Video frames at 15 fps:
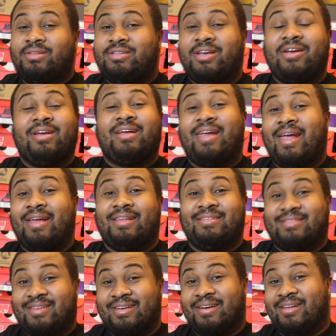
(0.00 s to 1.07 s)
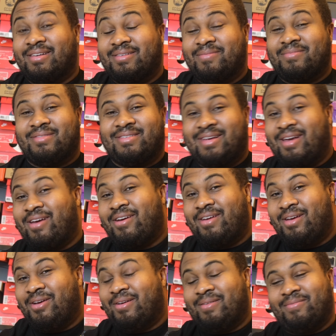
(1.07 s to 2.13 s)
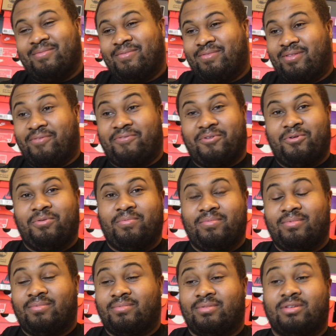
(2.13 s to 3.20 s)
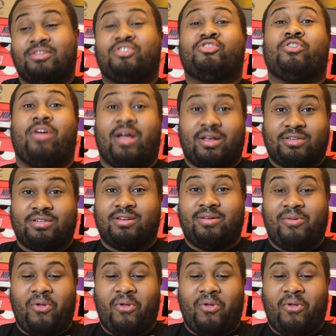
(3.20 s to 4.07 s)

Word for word: Cherry candy's good. Cherry, the fruit, is trash.